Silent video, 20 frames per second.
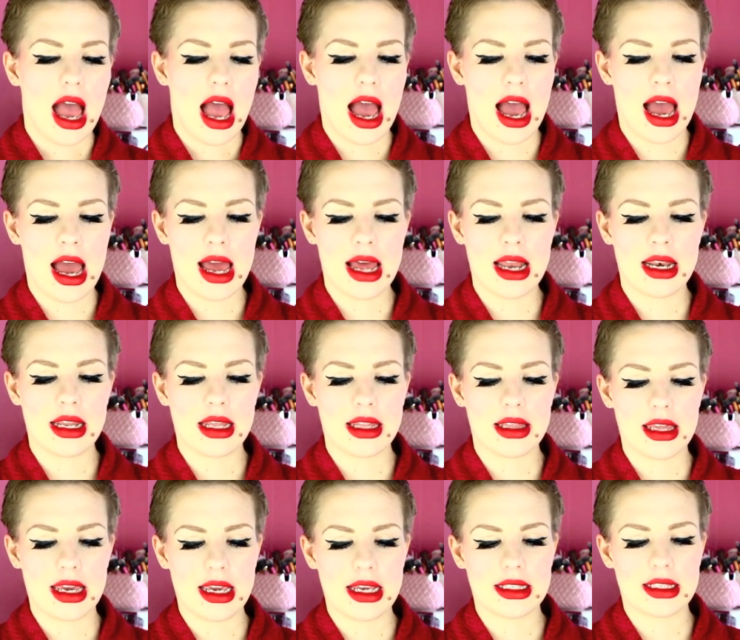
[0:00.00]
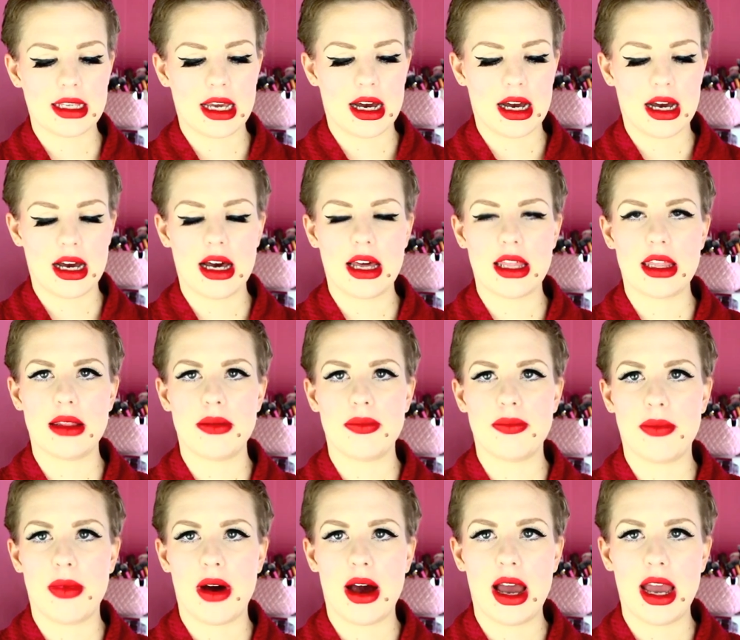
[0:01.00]
and these are
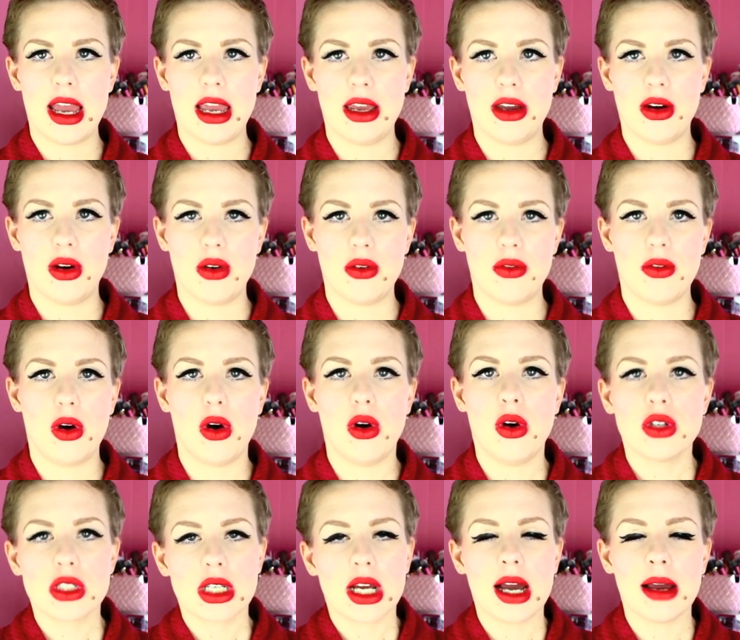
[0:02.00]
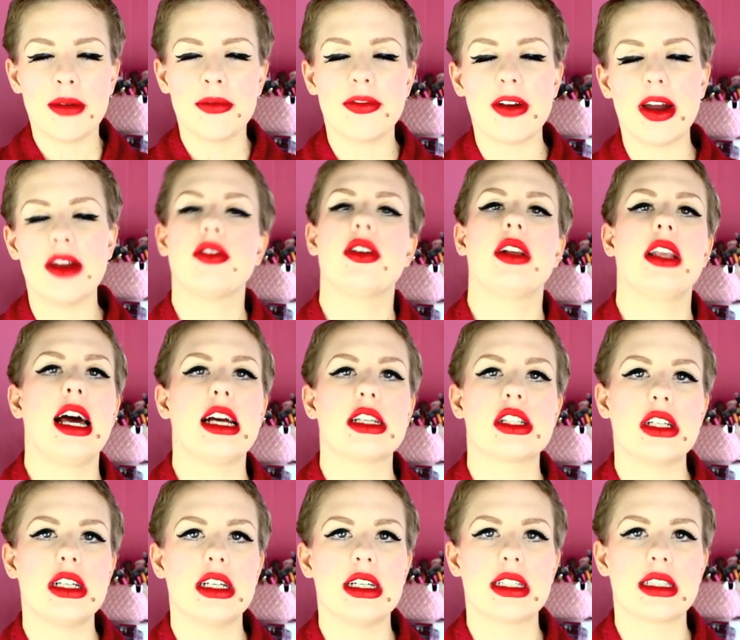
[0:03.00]
my all-time favorite
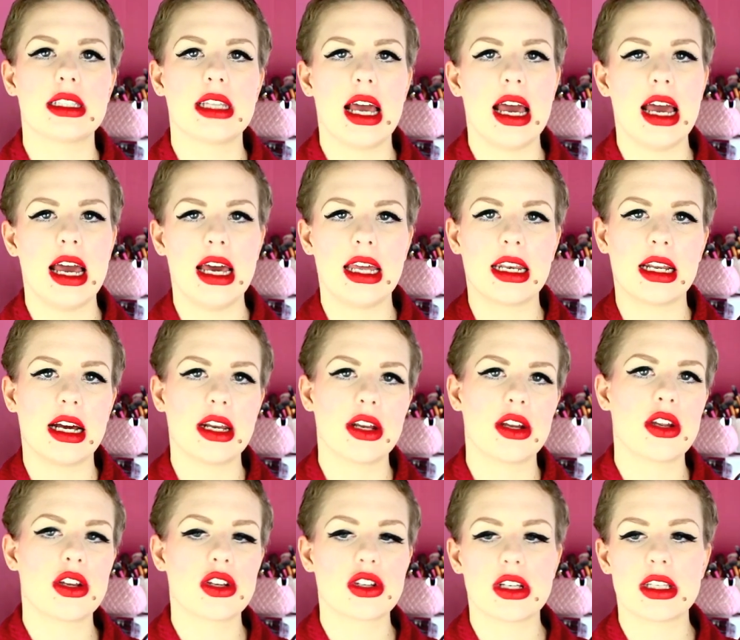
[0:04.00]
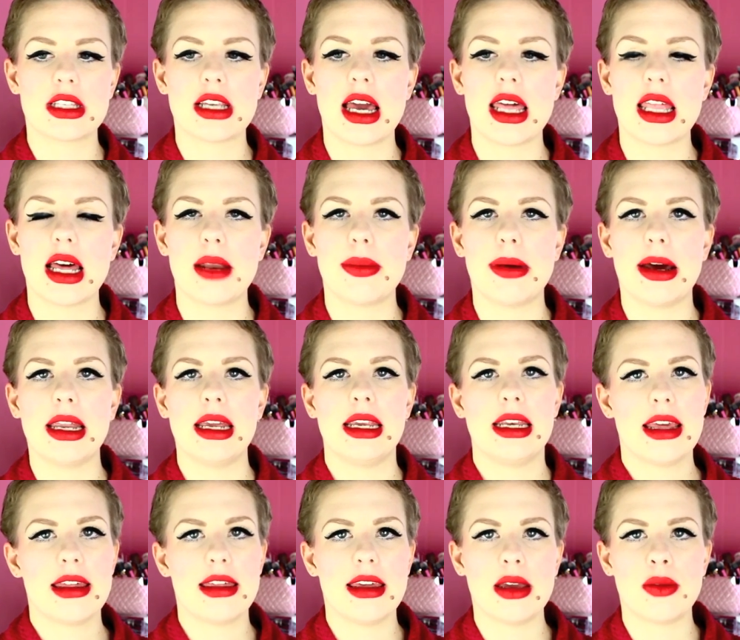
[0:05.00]
lashes, and I don't usually say that about
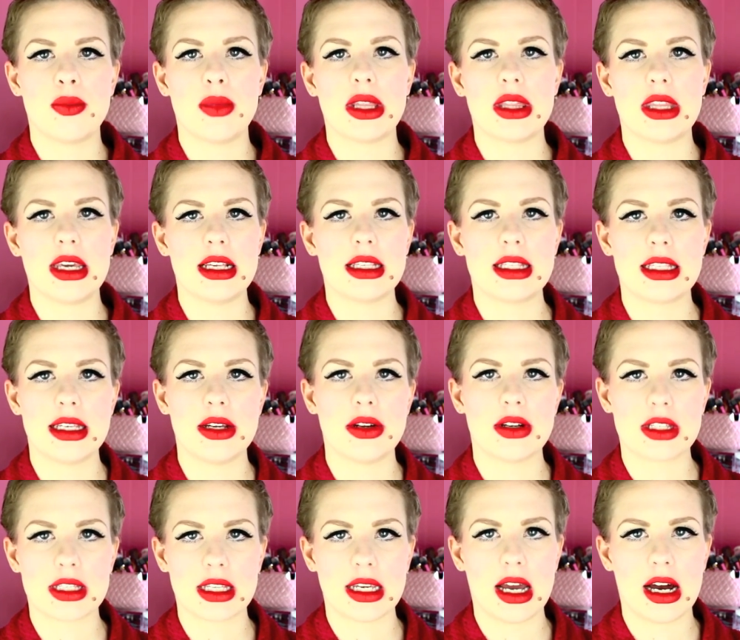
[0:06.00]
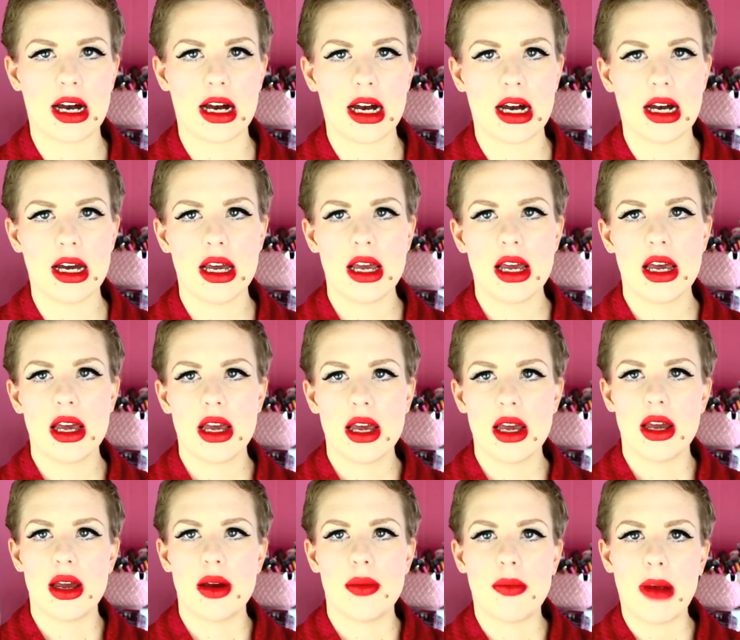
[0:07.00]
anything, but these seriously are
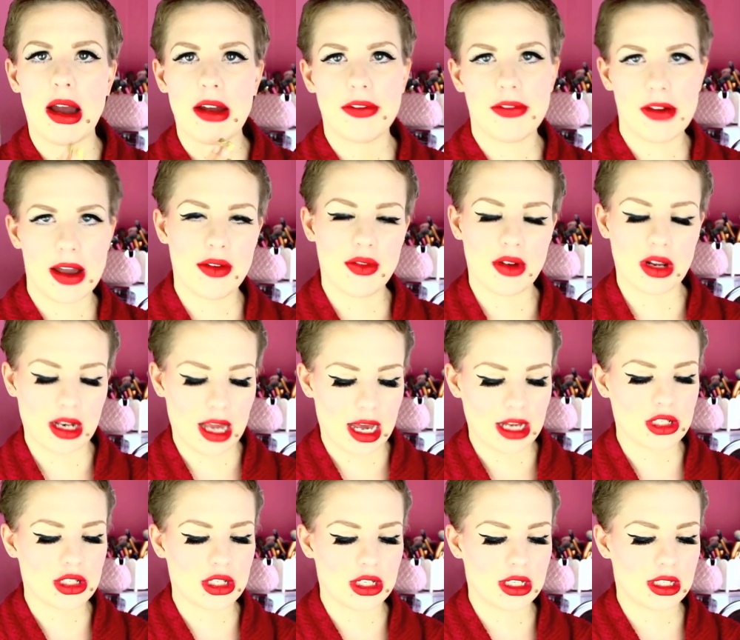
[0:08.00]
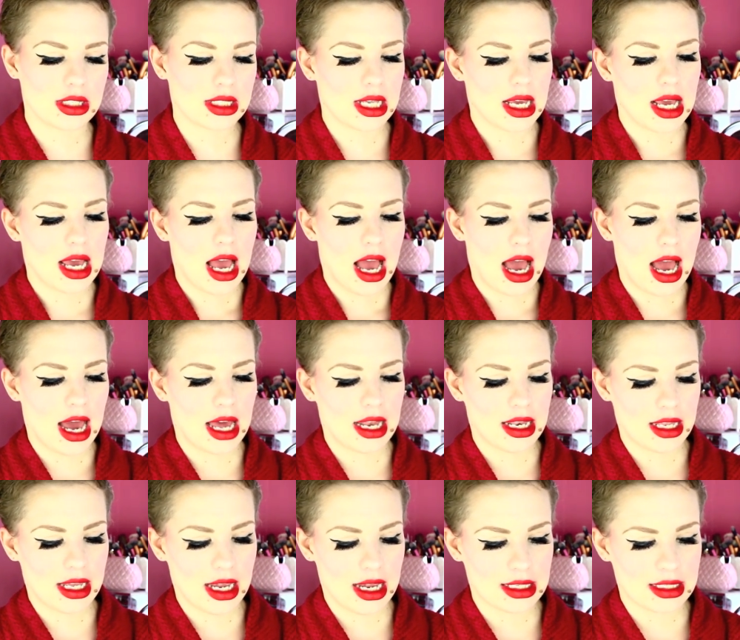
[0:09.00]
my favorite lashes,
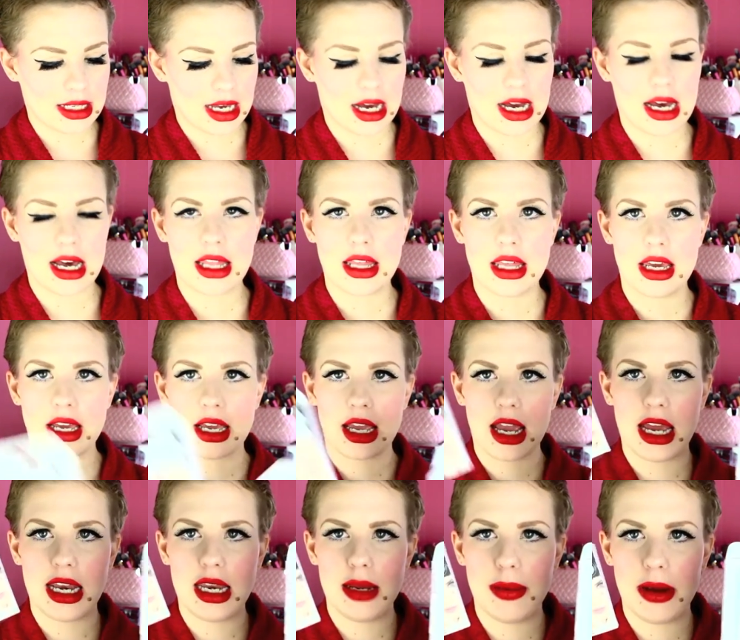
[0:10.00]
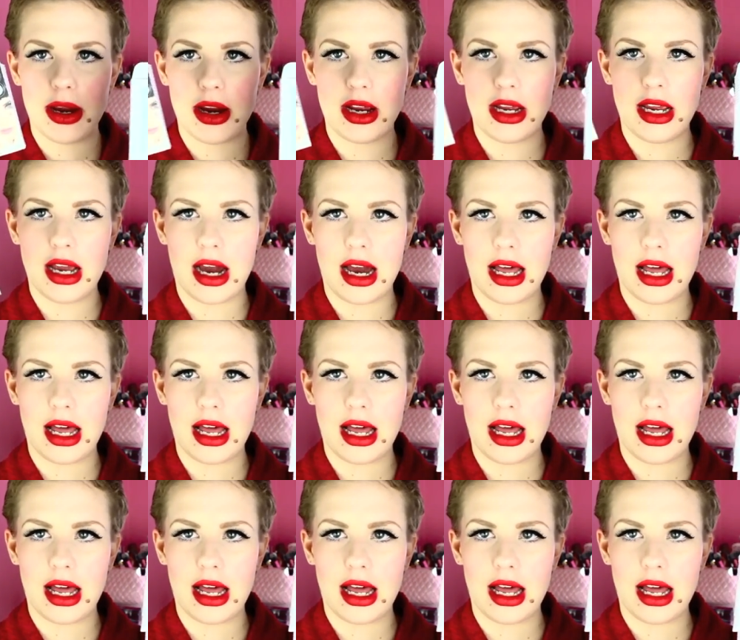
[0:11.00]
and these are the Katy Perry